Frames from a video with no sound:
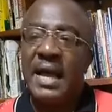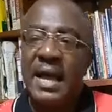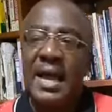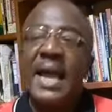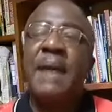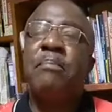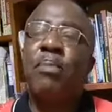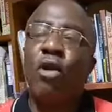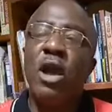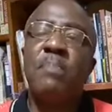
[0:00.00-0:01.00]
uh,
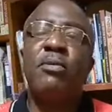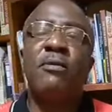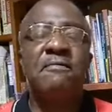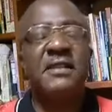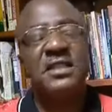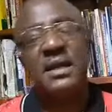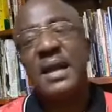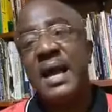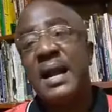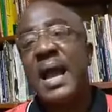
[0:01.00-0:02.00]
employ
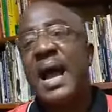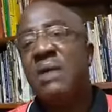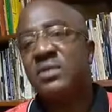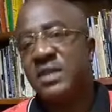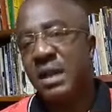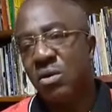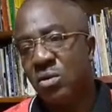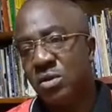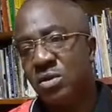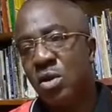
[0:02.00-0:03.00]
professional counselors
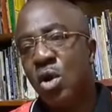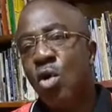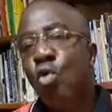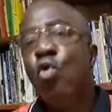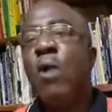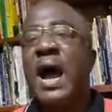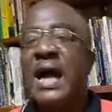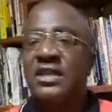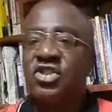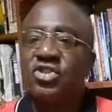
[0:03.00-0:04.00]
who are
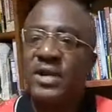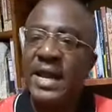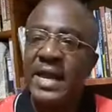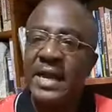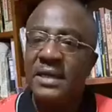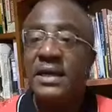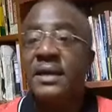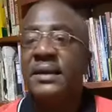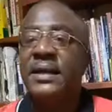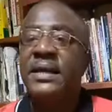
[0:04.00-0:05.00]
trained in
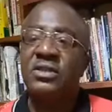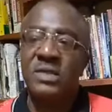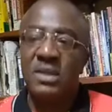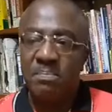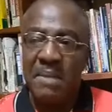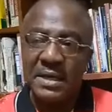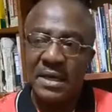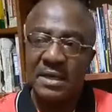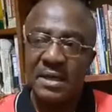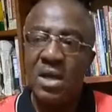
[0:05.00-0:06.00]
relationship
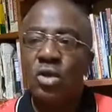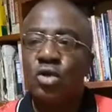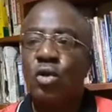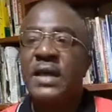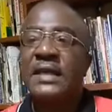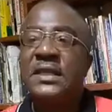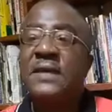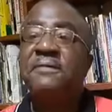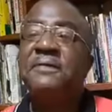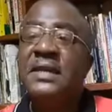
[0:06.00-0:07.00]
matters so that
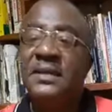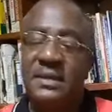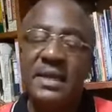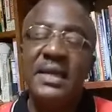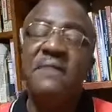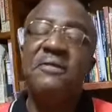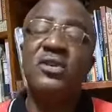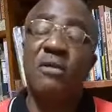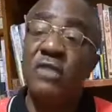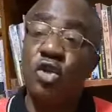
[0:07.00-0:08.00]
ifis, the he's
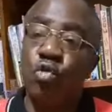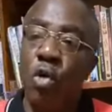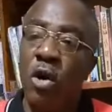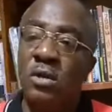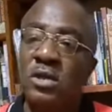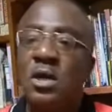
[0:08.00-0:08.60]
of this world,